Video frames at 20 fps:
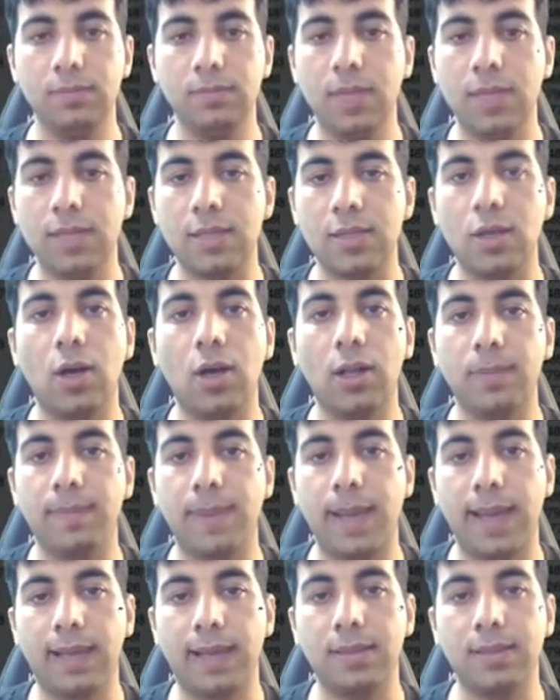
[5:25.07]
It's all
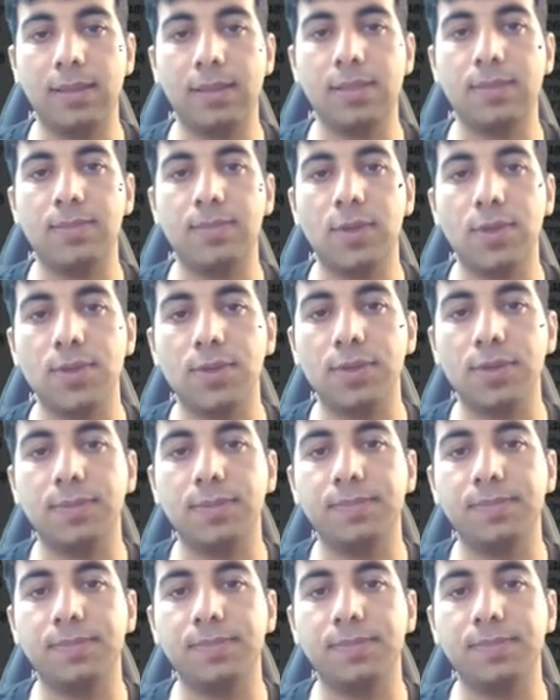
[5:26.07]
packed in this module.